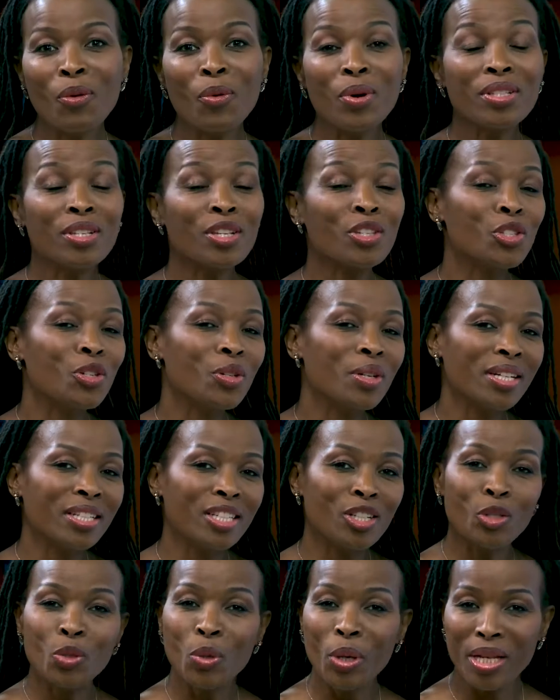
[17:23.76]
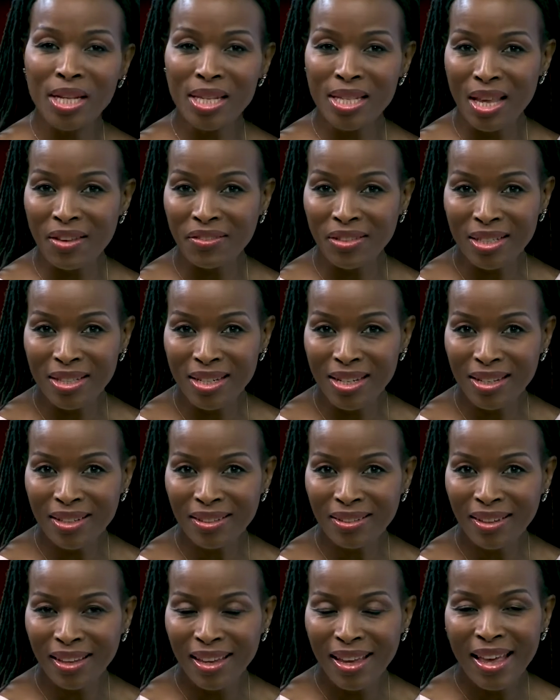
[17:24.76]
was a student in
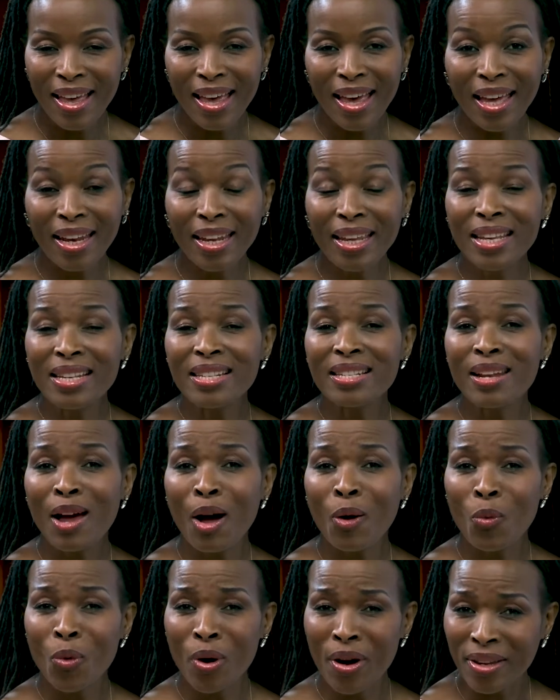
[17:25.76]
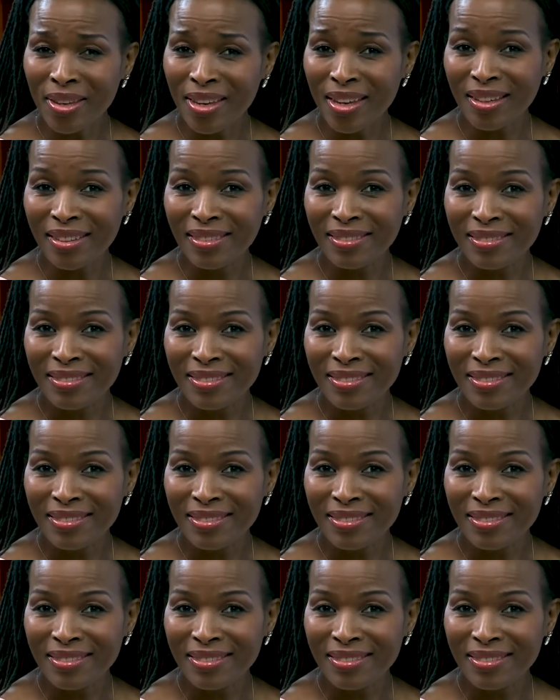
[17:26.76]
2017, and he's now working.